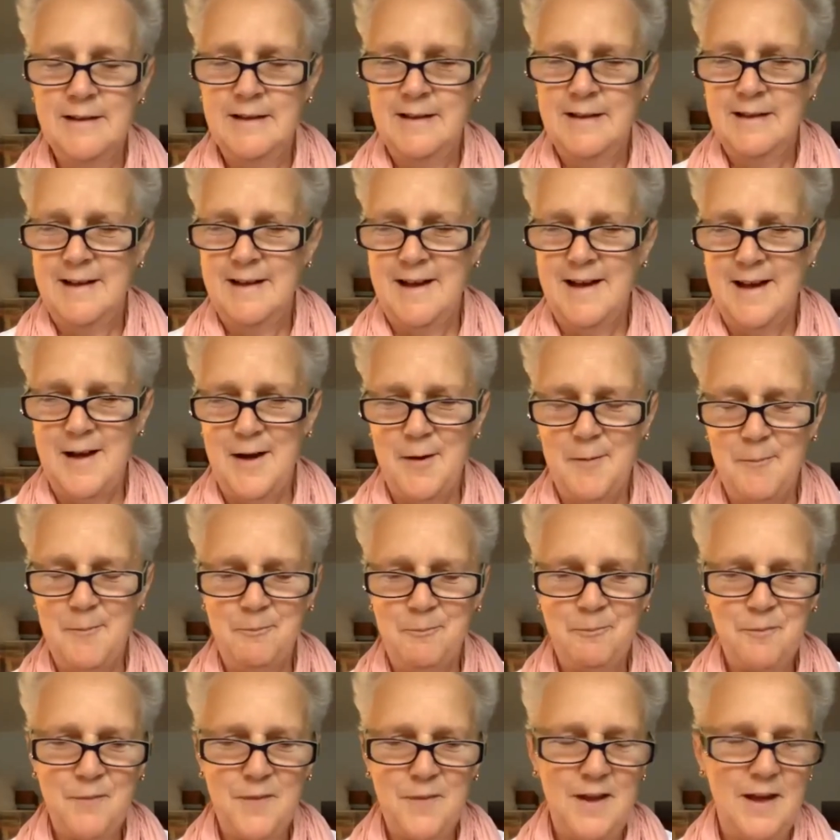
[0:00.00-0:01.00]
Mm-hmm.
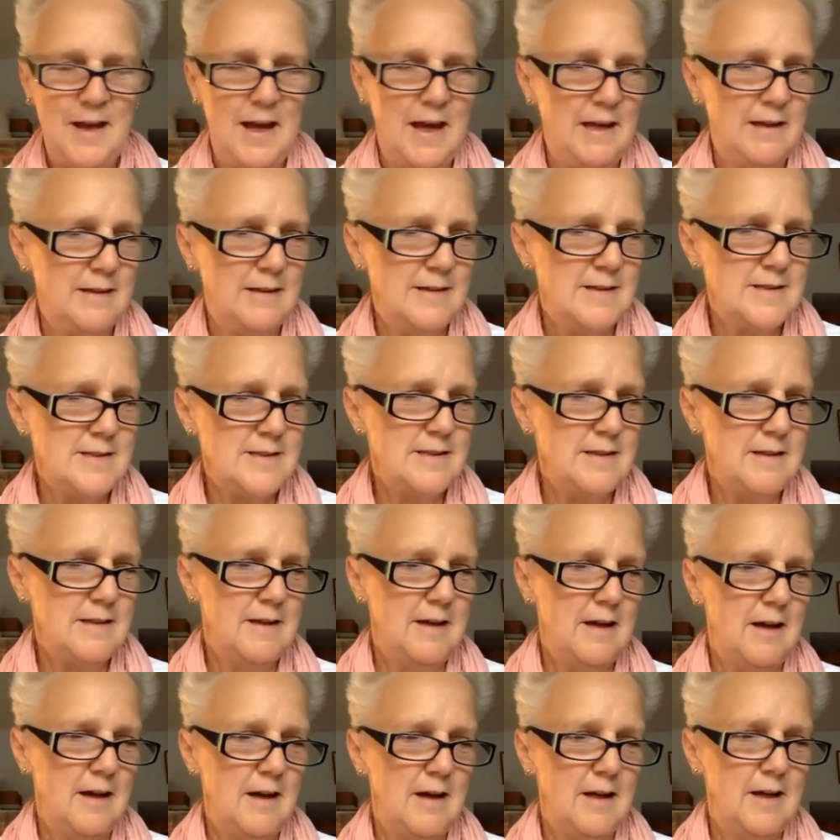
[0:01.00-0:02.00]
And
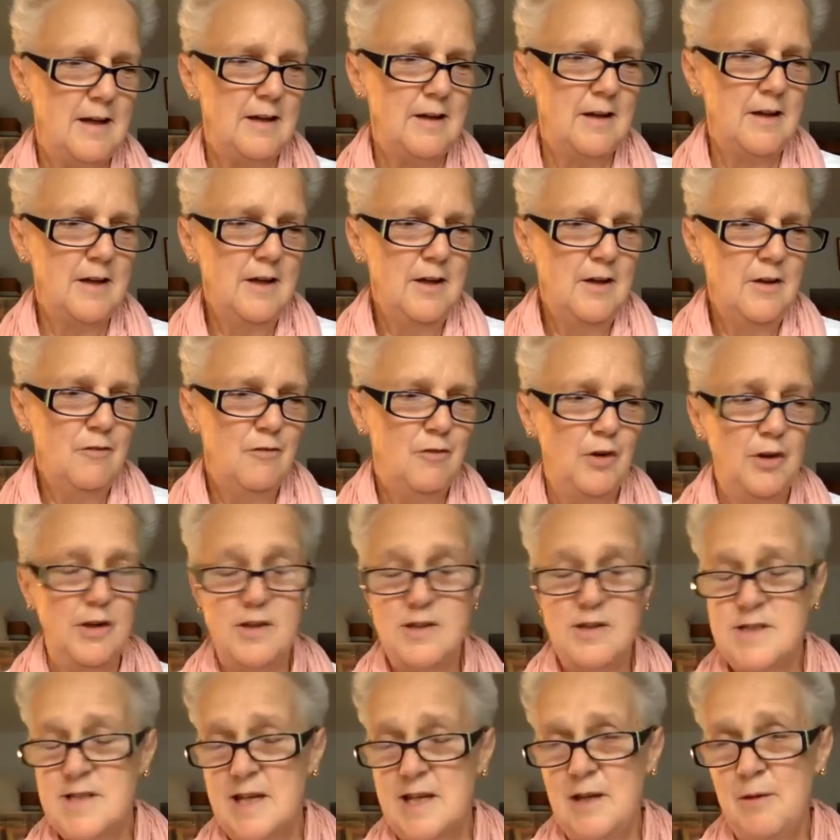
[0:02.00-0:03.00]
I
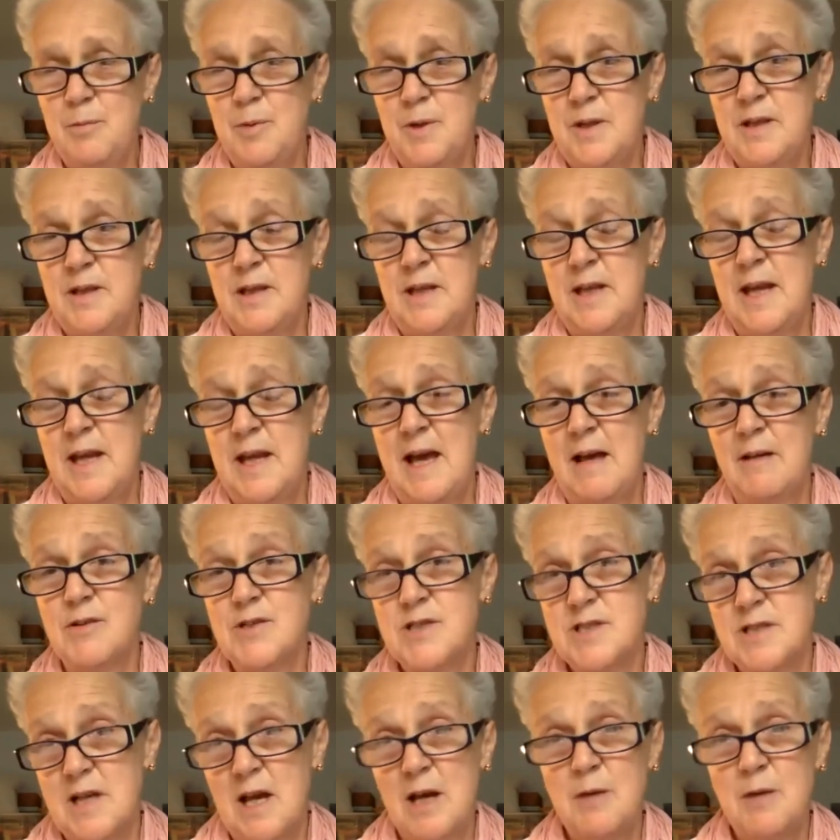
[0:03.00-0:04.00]
volunteer with the
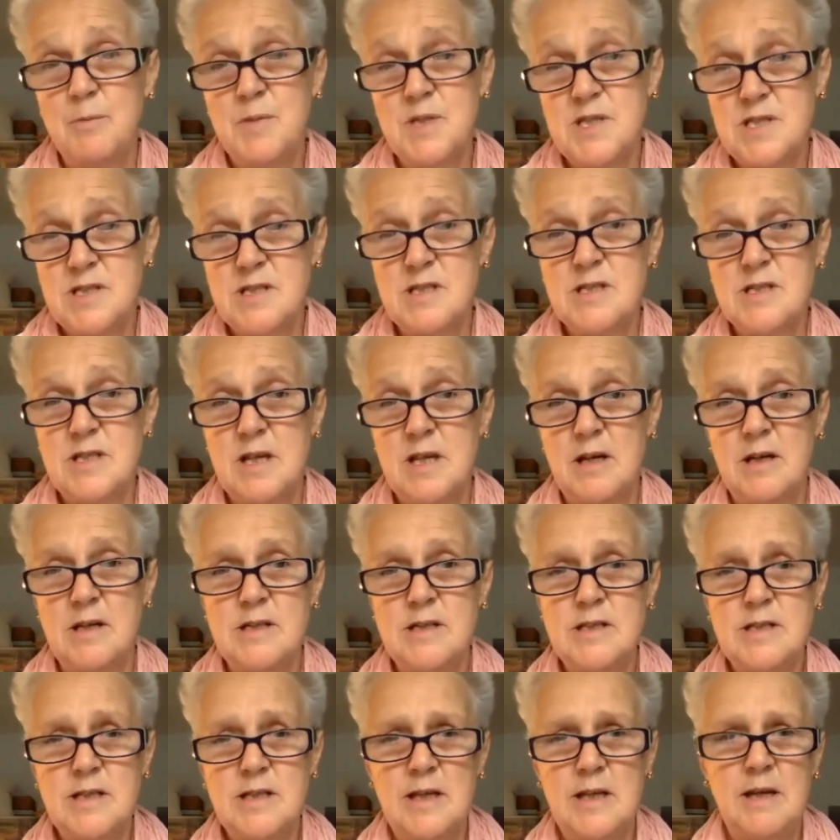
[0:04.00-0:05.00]
Alzheimer's
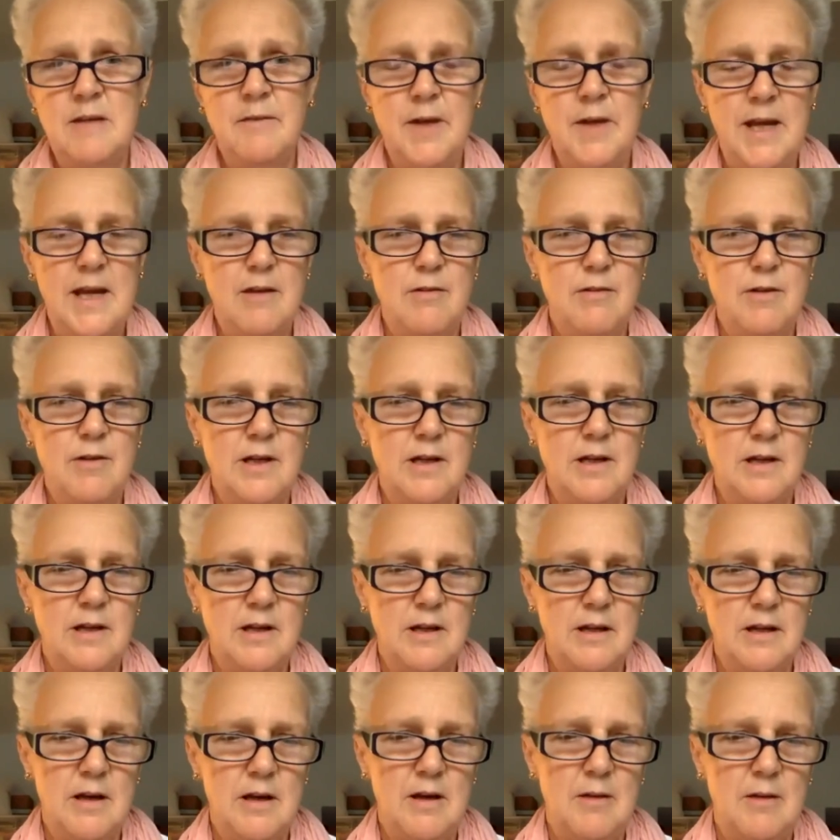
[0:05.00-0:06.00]
Society here in
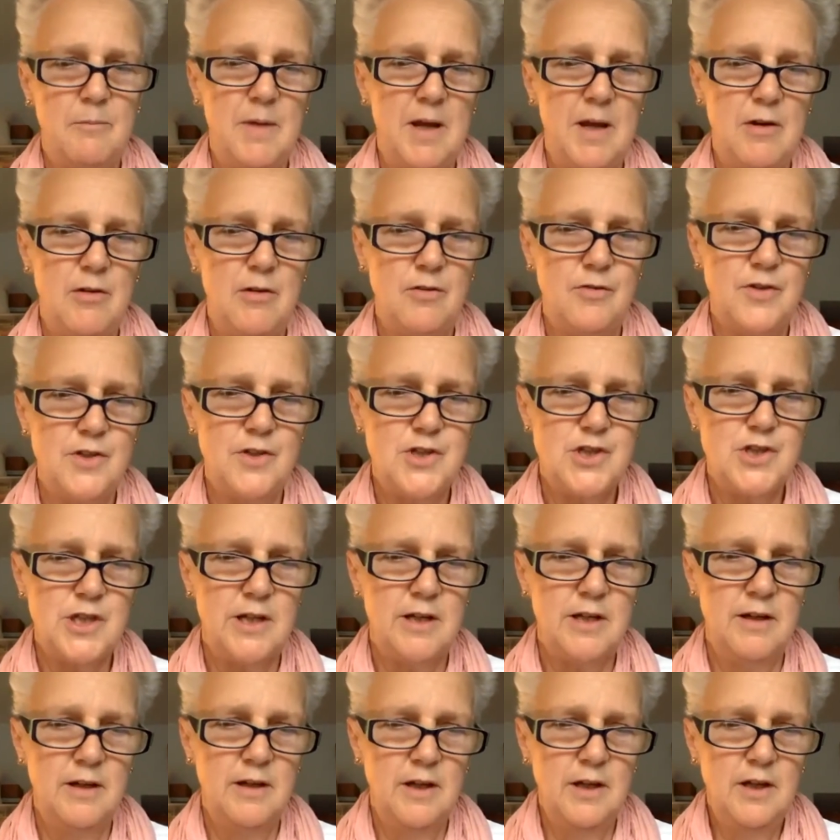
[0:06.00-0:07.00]

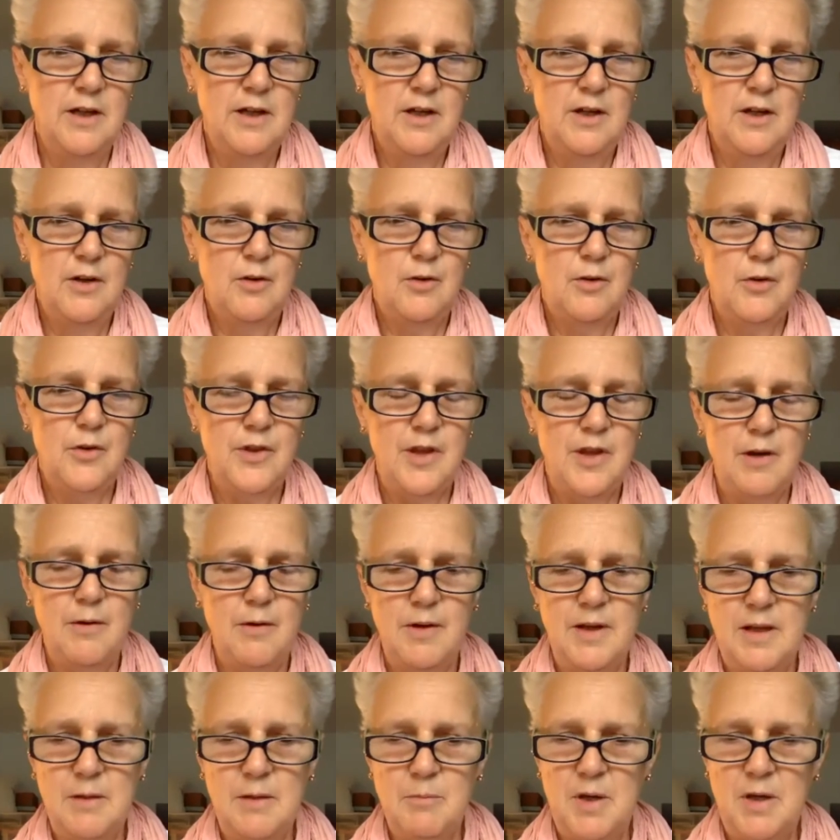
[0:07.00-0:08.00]
Herefordshire,
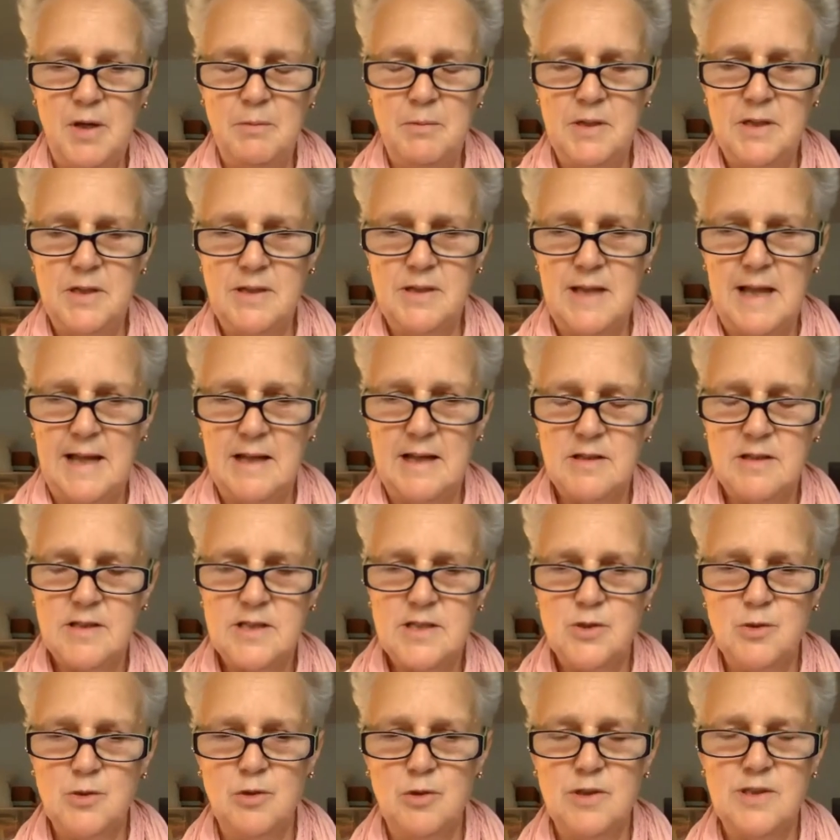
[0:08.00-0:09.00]
although at the moment
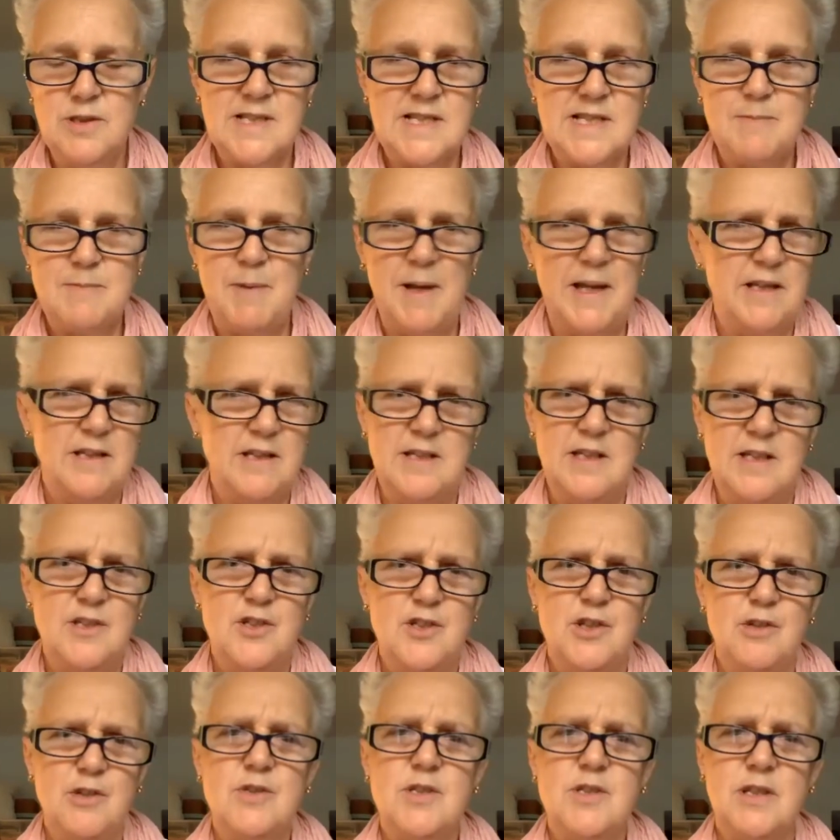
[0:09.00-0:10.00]
that's all suspended
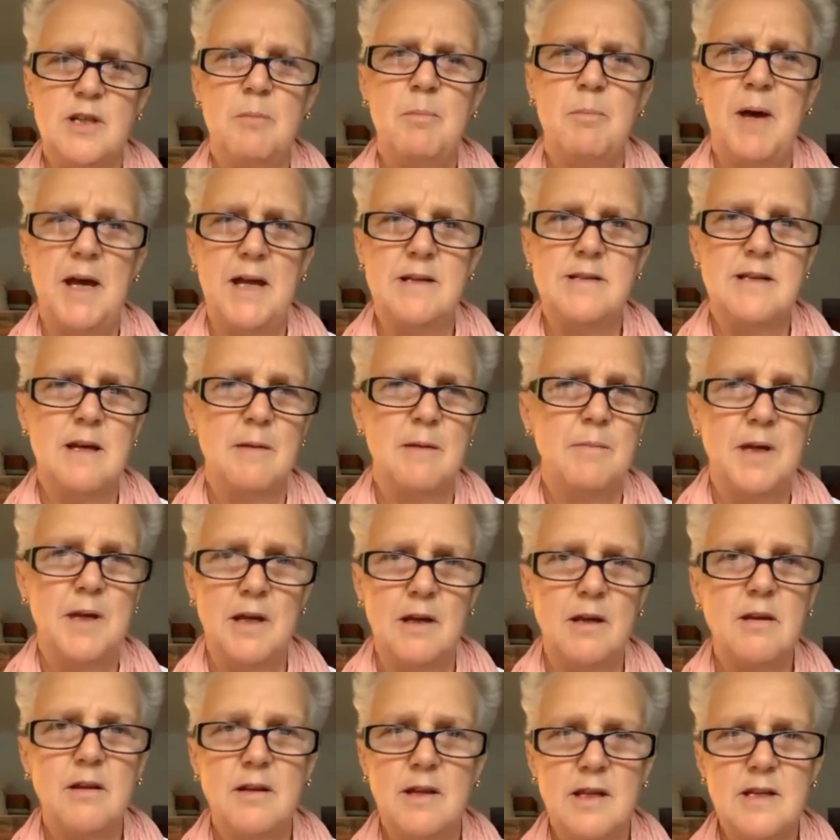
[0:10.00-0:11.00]
due to the
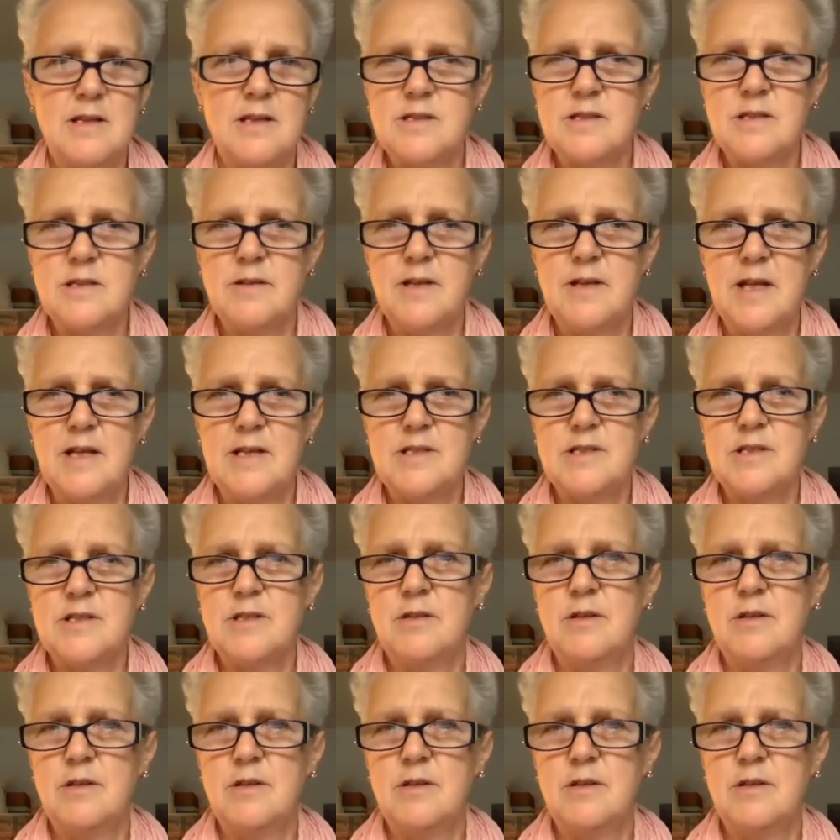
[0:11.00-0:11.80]
pandemic. There's